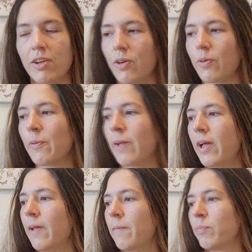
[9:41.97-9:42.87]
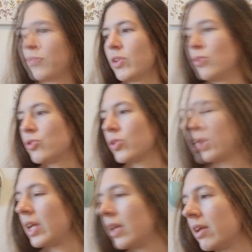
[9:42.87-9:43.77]
you know.
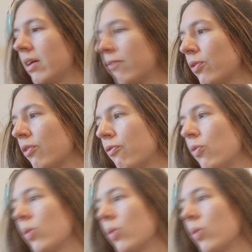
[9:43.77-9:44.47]
Usually for a